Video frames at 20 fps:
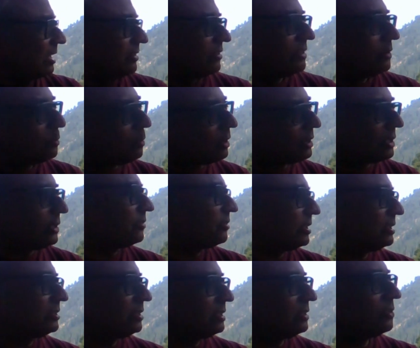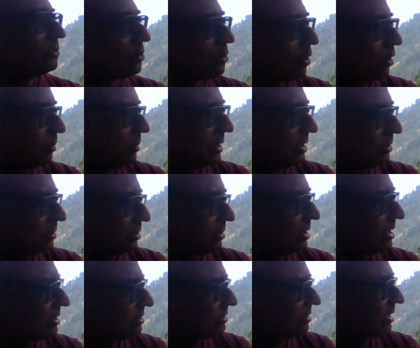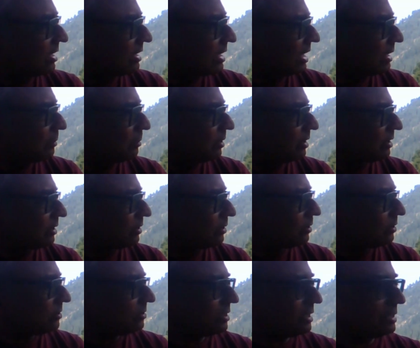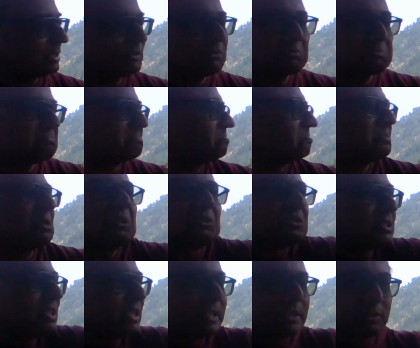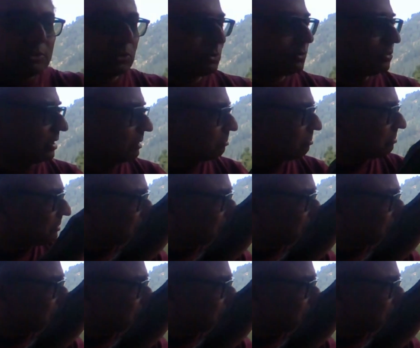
and see what is it that is common to these drug-like molecules that is not there to some,